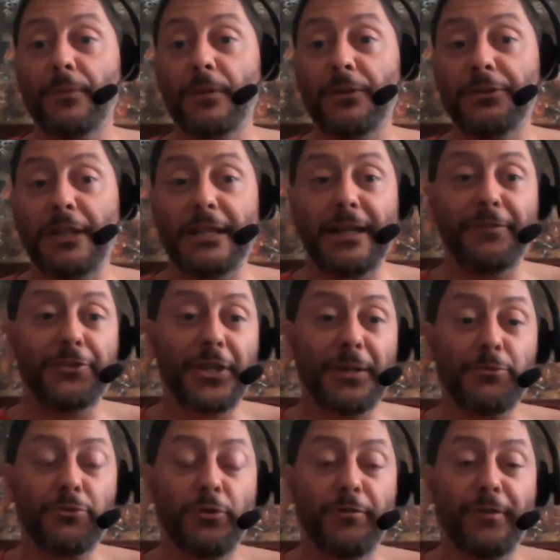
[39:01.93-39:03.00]
didn't have the same
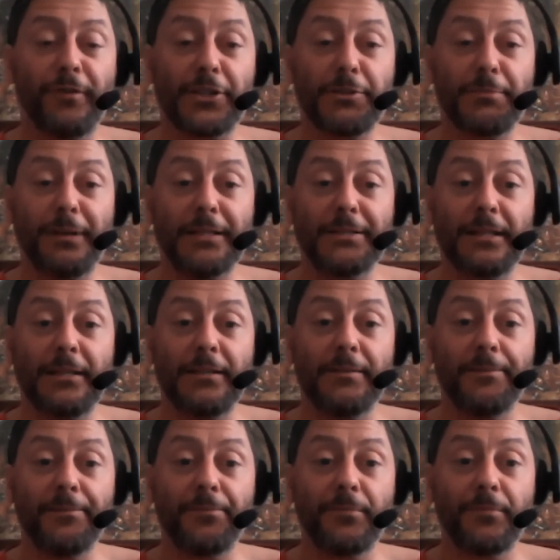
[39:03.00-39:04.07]
sort of flexibility.
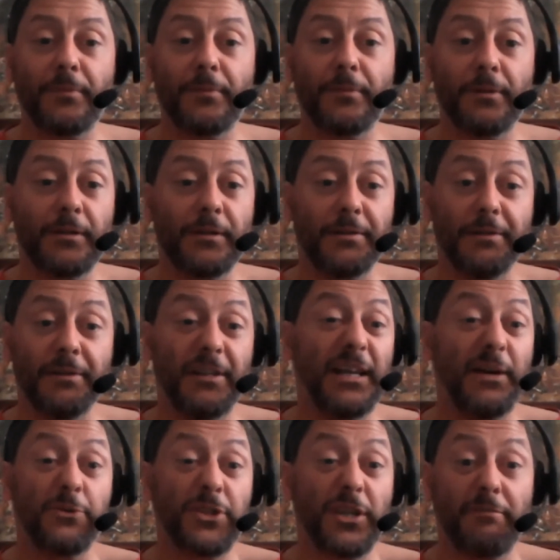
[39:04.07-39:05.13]
And
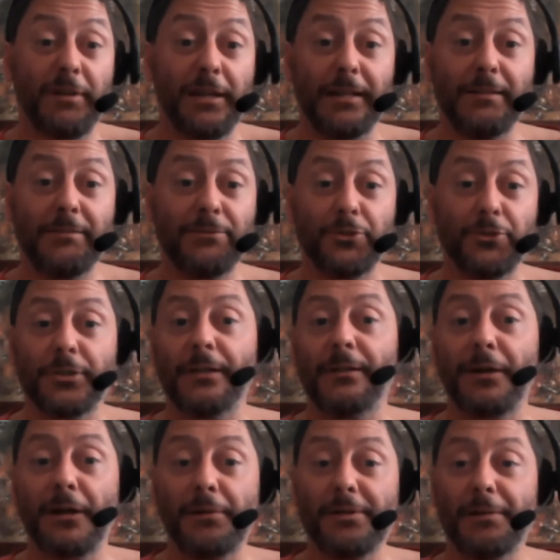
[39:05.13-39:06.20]
that was it, really, just
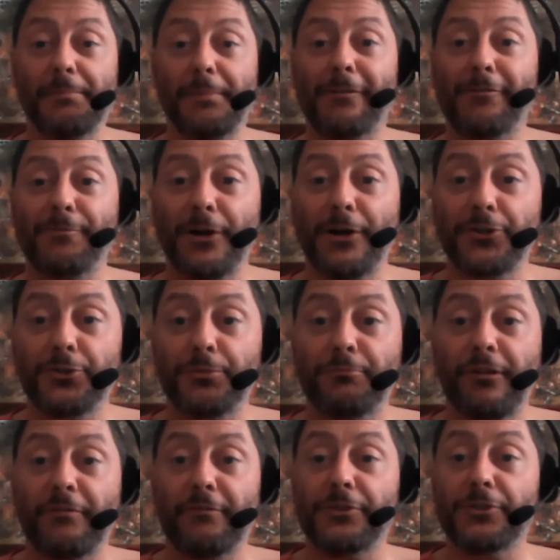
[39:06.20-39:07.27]
a matter of personal
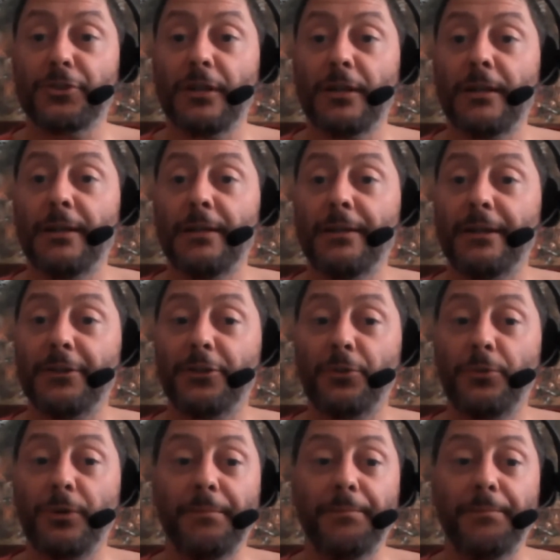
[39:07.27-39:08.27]
preference. They do,